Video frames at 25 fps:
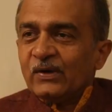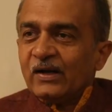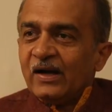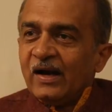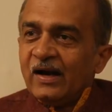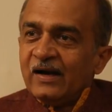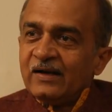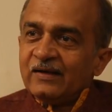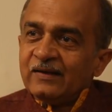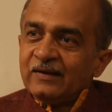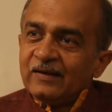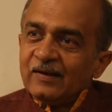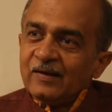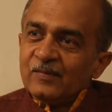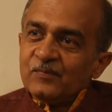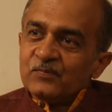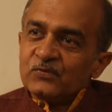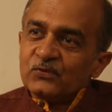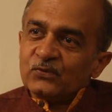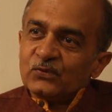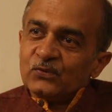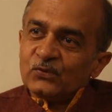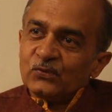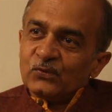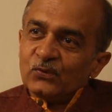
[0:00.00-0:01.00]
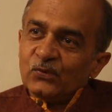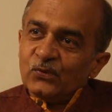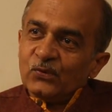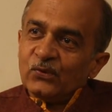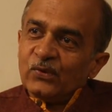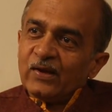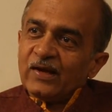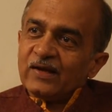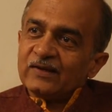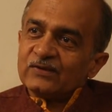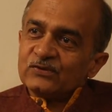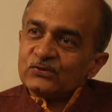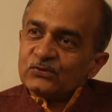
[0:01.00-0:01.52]
can't come to
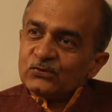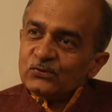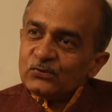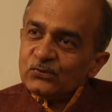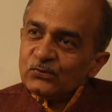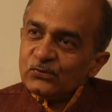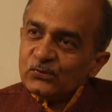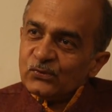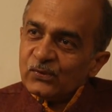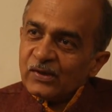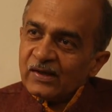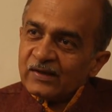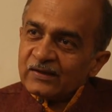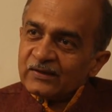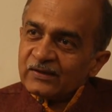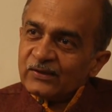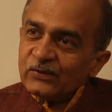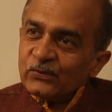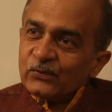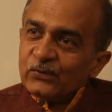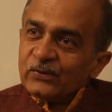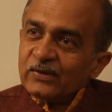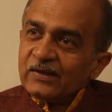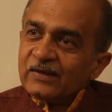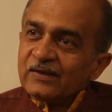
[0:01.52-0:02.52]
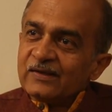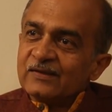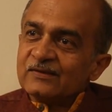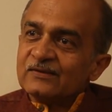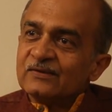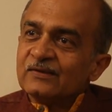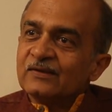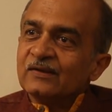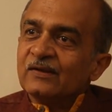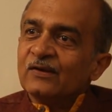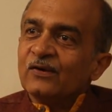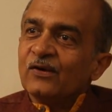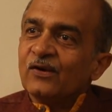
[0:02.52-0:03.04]
know as to who are the
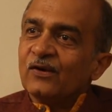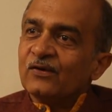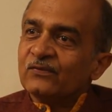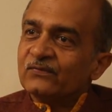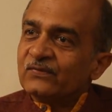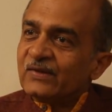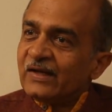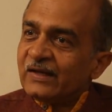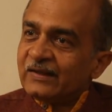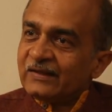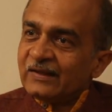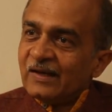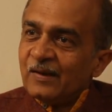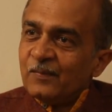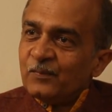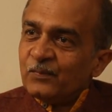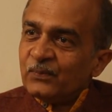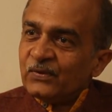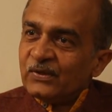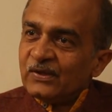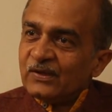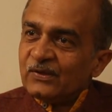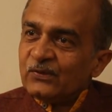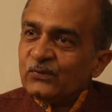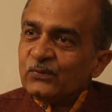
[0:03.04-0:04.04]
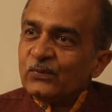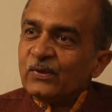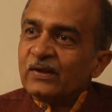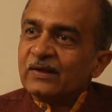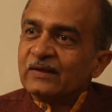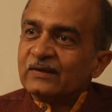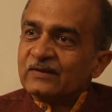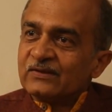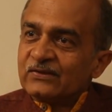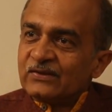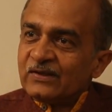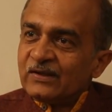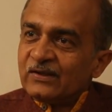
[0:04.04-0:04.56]
owners of that company, who are
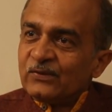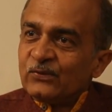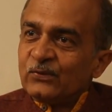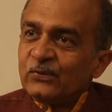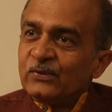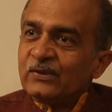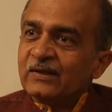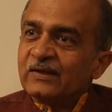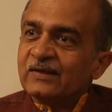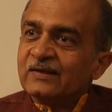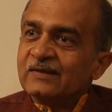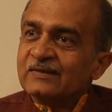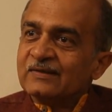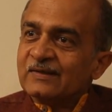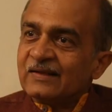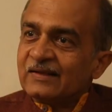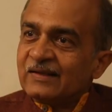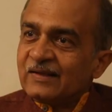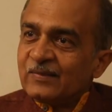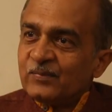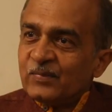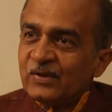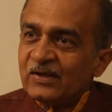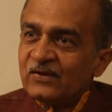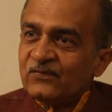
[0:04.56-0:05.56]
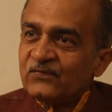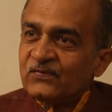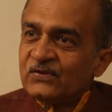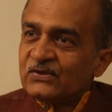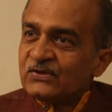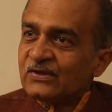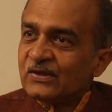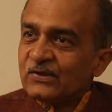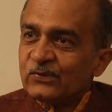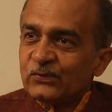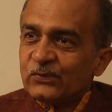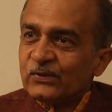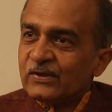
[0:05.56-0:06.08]
the shareholders and the
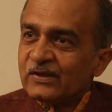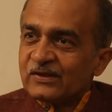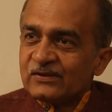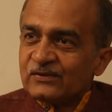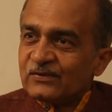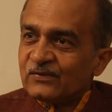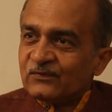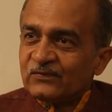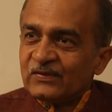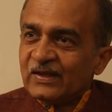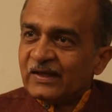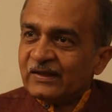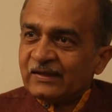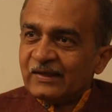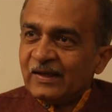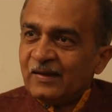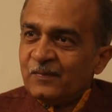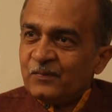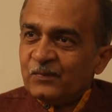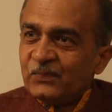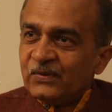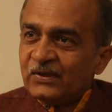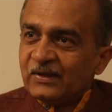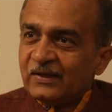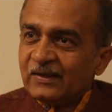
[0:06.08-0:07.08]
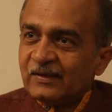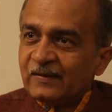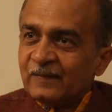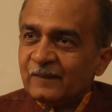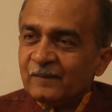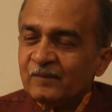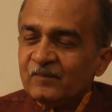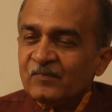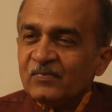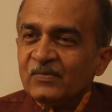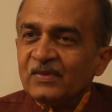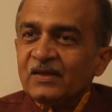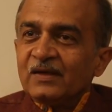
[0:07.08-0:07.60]
beneficial owners of that company.
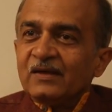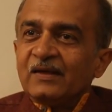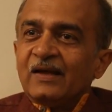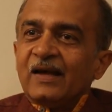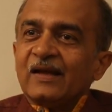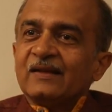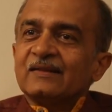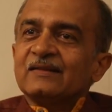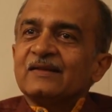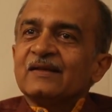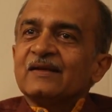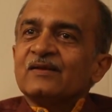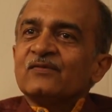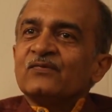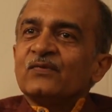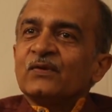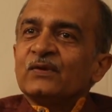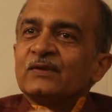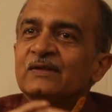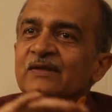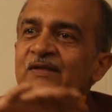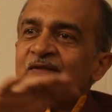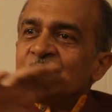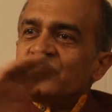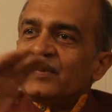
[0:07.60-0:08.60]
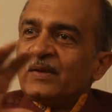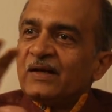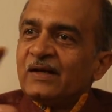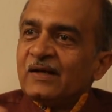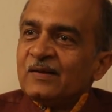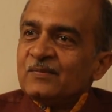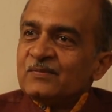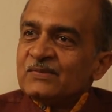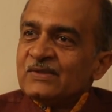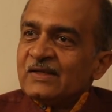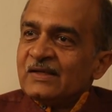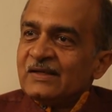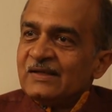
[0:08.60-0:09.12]
And therefore, this
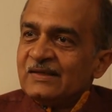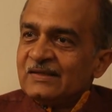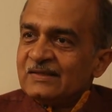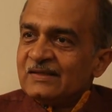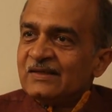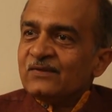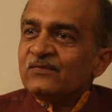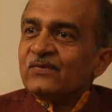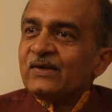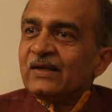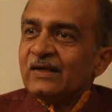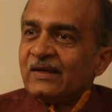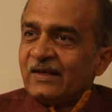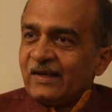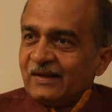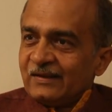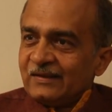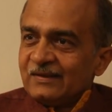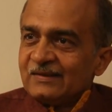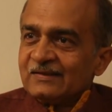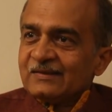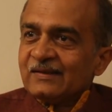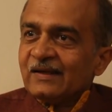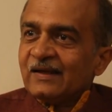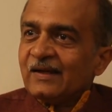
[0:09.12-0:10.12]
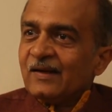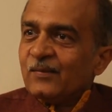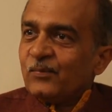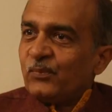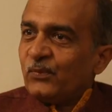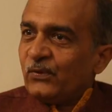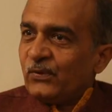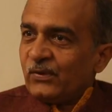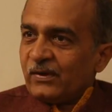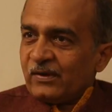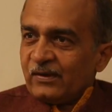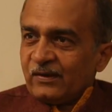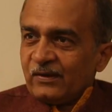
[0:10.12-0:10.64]
becomes an easy way, like the
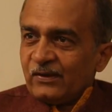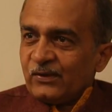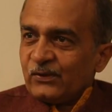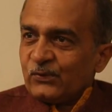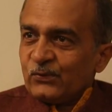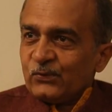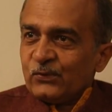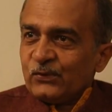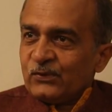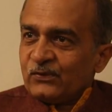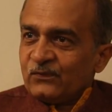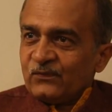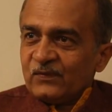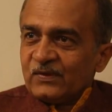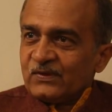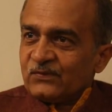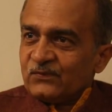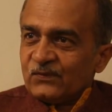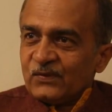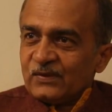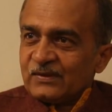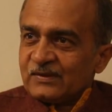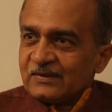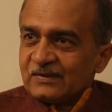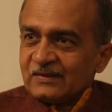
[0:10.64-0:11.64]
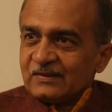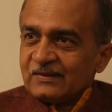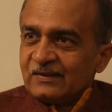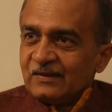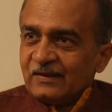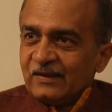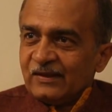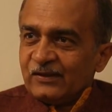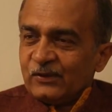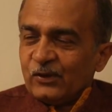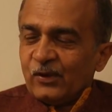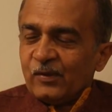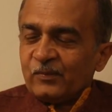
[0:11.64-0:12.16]
Singapore route, which was
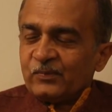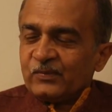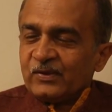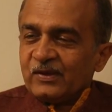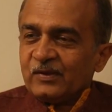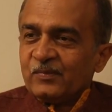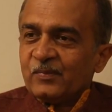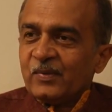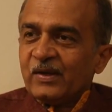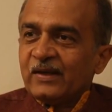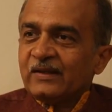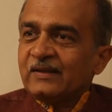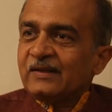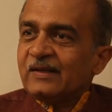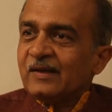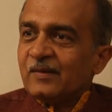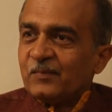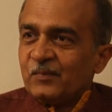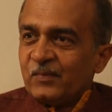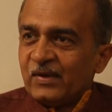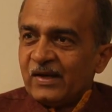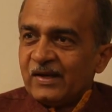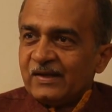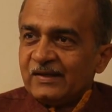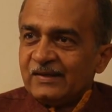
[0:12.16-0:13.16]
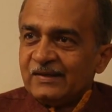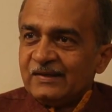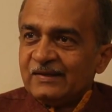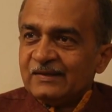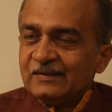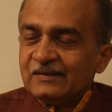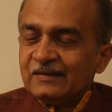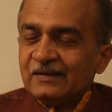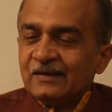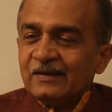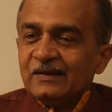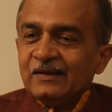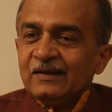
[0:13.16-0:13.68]
adopted by the
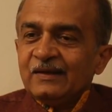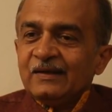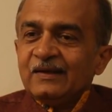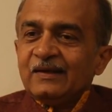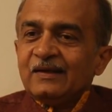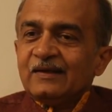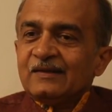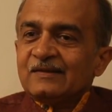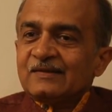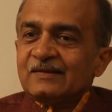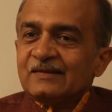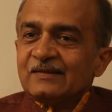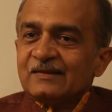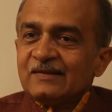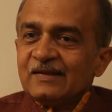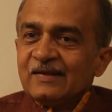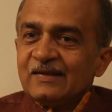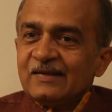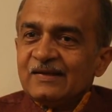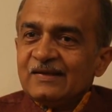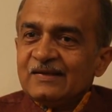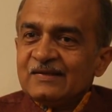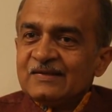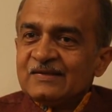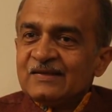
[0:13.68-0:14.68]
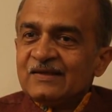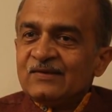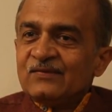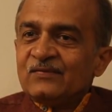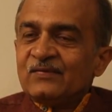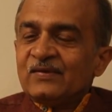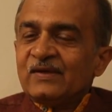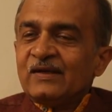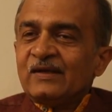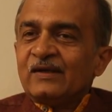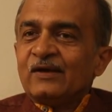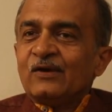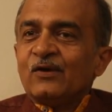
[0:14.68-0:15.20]
Ambanis, is an easy
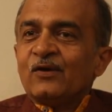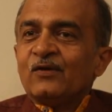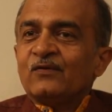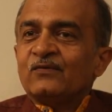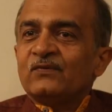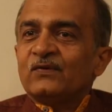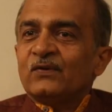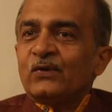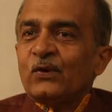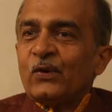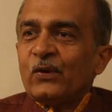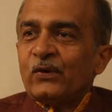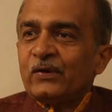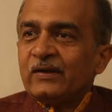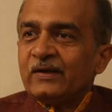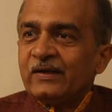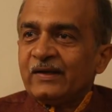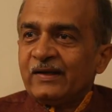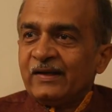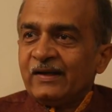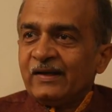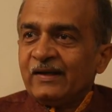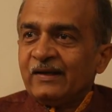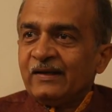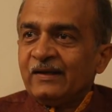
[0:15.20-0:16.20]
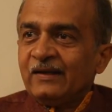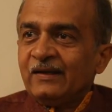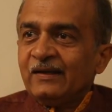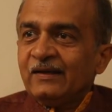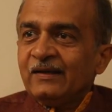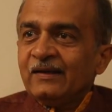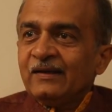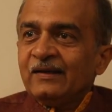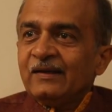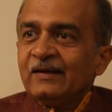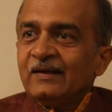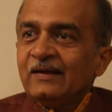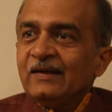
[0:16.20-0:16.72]
way of laundering
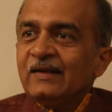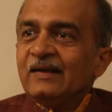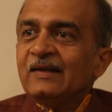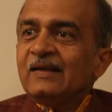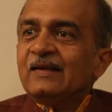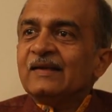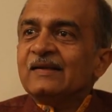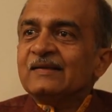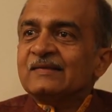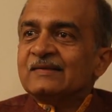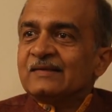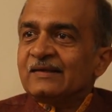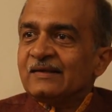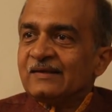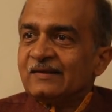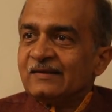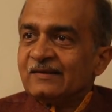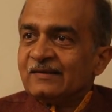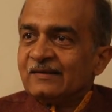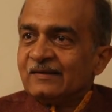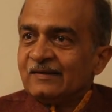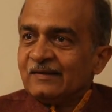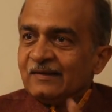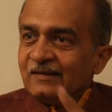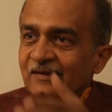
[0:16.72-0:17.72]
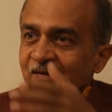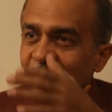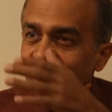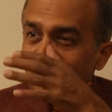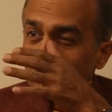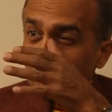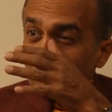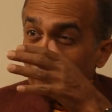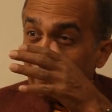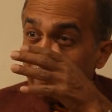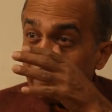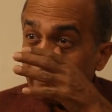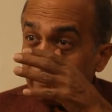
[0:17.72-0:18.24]
illicit
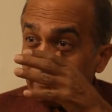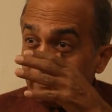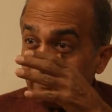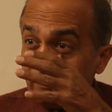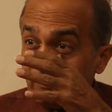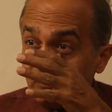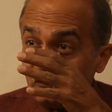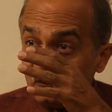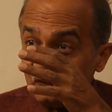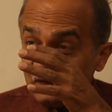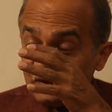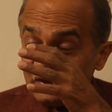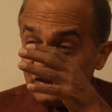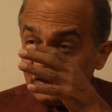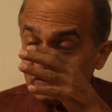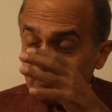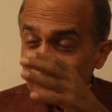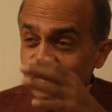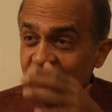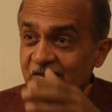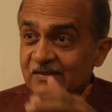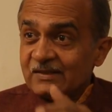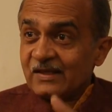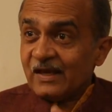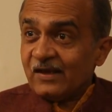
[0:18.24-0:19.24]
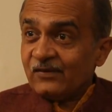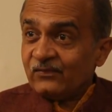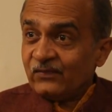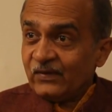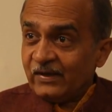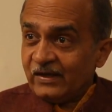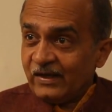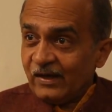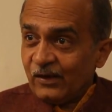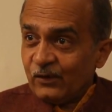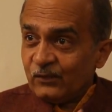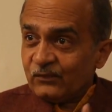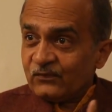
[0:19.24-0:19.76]
money, which has been
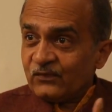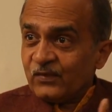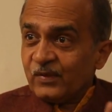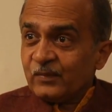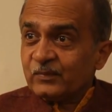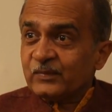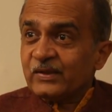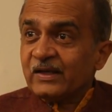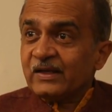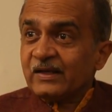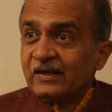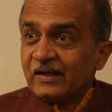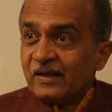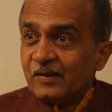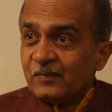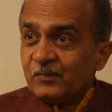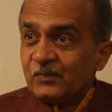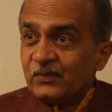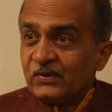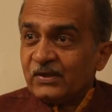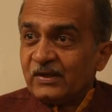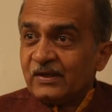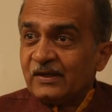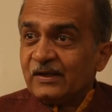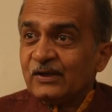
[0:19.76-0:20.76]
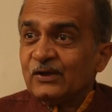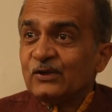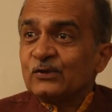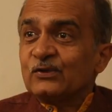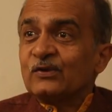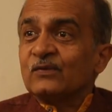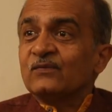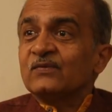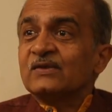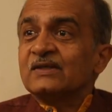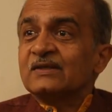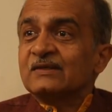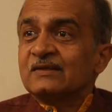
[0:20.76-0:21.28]
siphoned out from their companies,
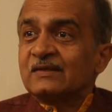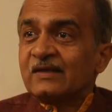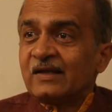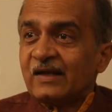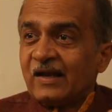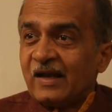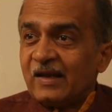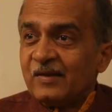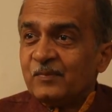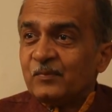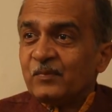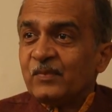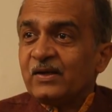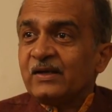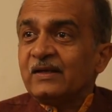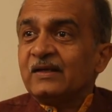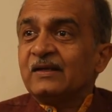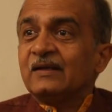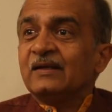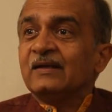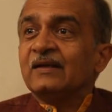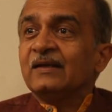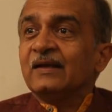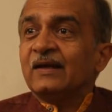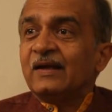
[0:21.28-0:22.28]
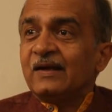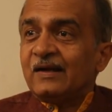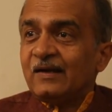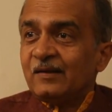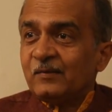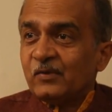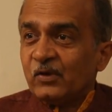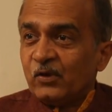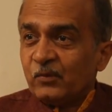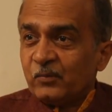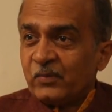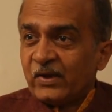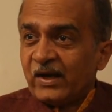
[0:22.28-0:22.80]
or which is crime money,
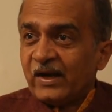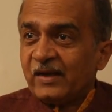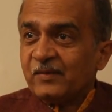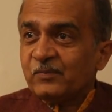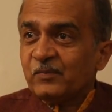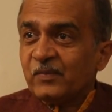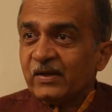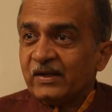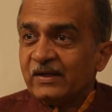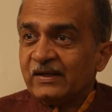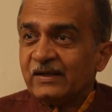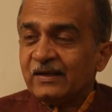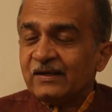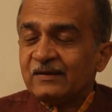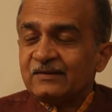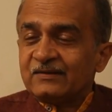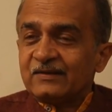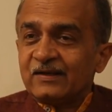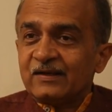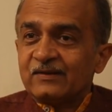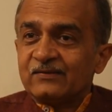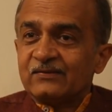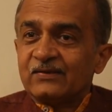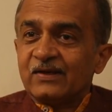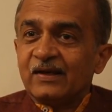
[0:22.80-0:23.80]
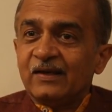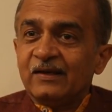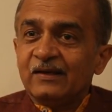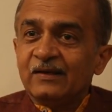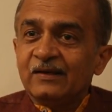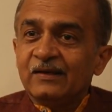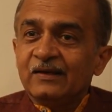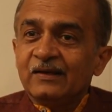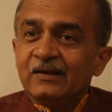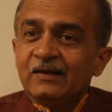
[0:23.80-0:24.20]
or bribe money, etc.